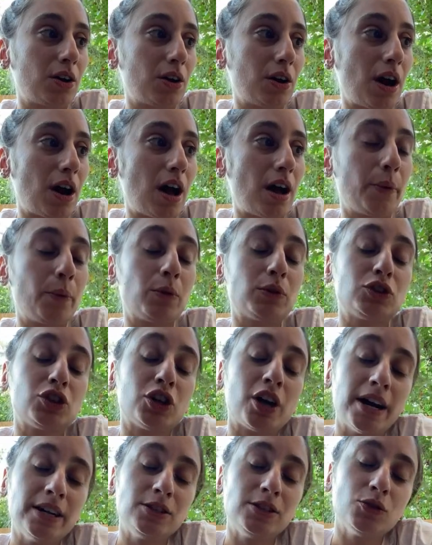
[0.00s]
I will
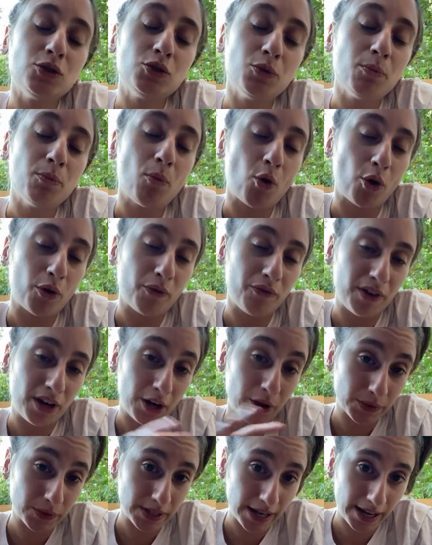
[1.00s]
try to do more
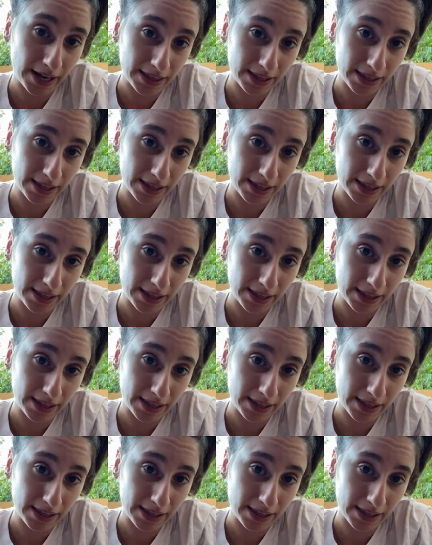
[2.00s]
videos like